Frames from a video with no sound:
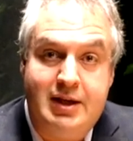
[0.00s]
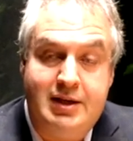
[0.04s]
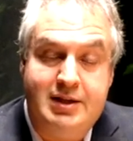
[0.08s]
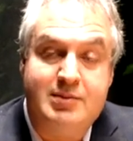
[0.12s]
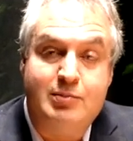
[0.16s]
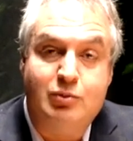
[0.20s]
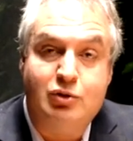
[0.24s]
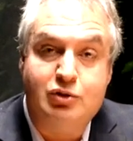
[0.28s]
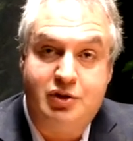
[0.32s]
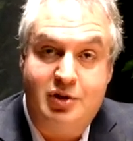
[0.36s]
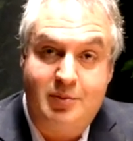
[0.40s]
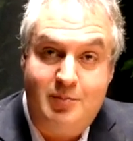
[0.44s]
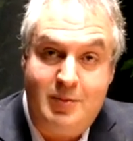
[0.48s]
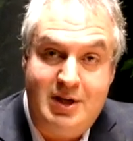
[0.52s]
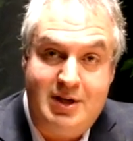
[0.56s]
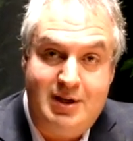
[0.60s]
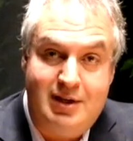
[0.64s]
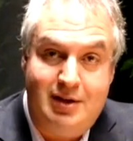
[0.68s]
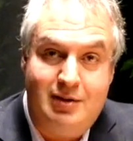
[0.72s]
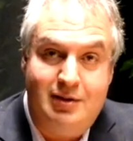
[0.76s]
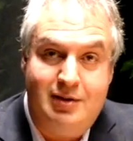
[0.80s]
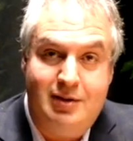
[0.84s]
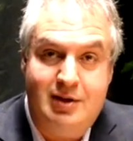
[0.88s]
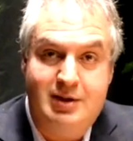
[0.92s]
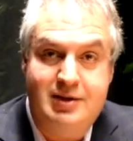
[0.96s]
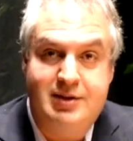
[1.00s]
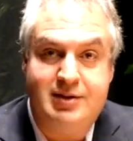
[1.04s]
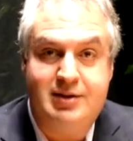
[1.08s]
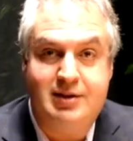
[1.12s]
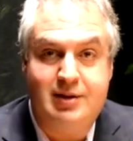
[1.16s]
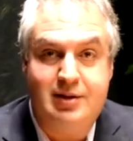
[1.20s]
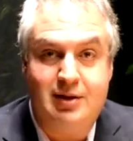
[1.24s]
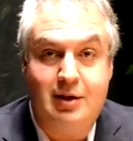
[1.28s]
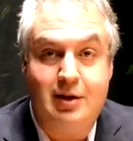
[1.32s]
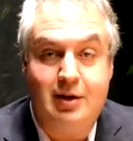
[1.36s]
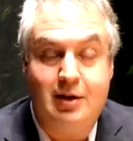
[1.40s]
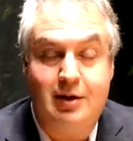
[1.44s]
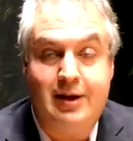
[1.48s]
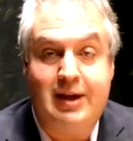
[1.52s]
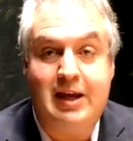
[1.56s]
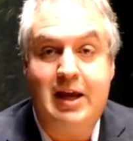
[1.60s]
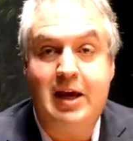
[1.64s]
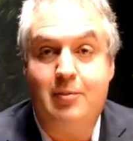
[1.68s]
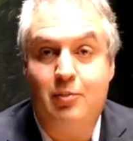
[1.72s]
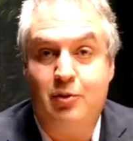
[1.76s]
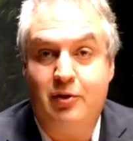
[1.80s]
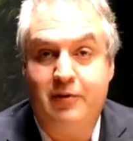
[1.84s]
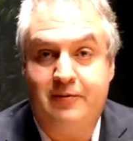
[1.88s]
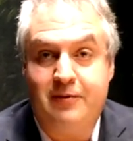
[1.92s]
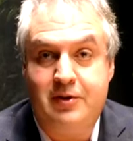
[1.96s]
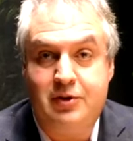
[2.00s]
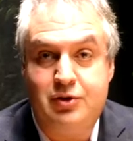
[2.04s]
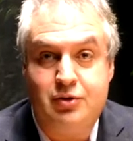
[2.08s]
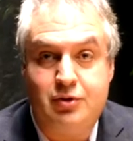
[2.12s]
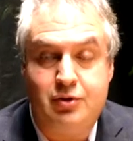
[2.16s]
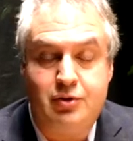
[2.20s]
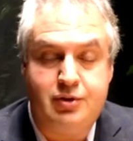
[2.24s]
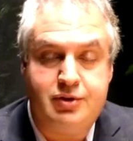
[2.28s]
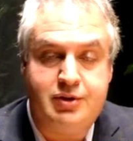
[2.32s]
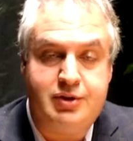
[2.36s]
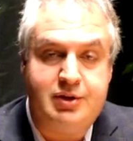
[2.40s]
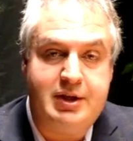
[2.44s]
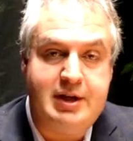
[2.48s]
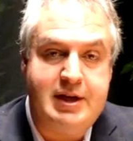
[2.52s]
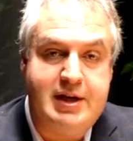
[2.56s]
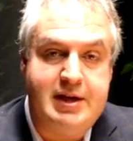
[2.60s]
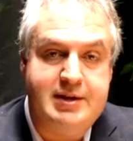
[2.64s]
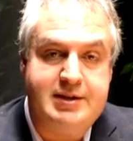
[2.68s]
It's multimedia, it's uh, camera features,